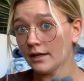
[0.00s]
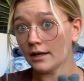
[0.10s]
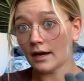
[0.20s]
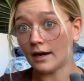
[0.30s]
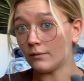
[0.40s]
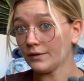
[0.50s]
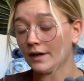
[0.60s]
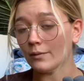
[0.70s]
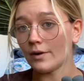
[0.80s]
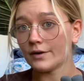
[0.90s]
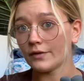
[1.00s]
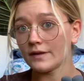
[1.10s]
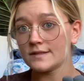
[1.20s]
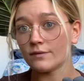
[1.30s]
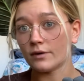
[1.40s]
I will not water this
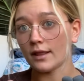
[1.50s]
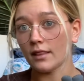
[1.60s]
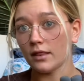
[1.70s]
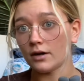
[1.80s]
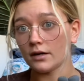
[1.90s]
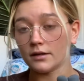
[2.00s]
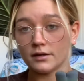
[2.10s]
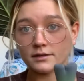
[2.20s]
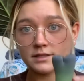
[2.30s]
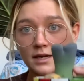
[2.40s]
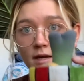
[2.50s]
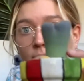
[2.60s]
for a long, long time